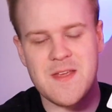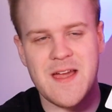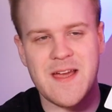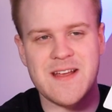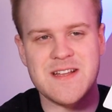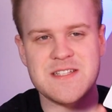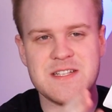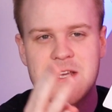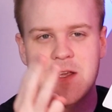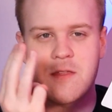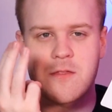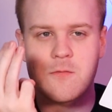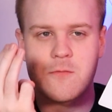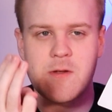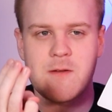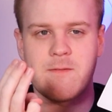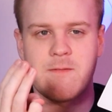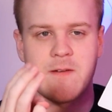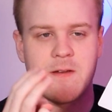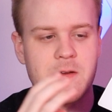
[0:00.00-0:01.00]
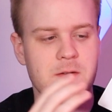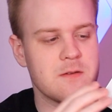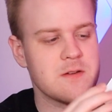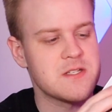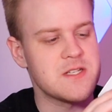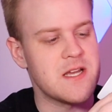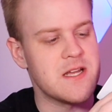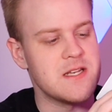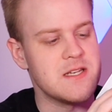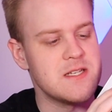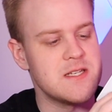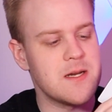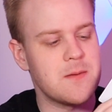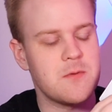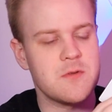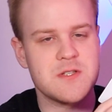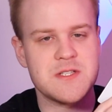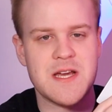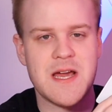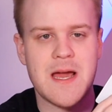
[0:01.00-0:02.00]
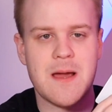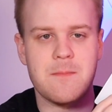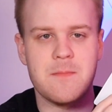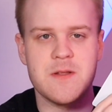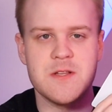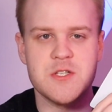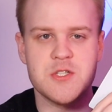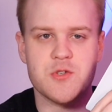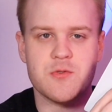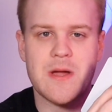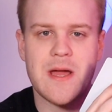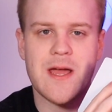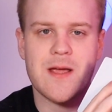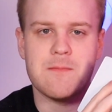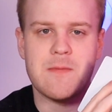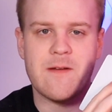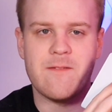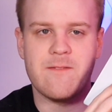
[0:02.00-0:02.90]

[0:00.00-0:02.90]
I can take 3 fingers and double tap and drag my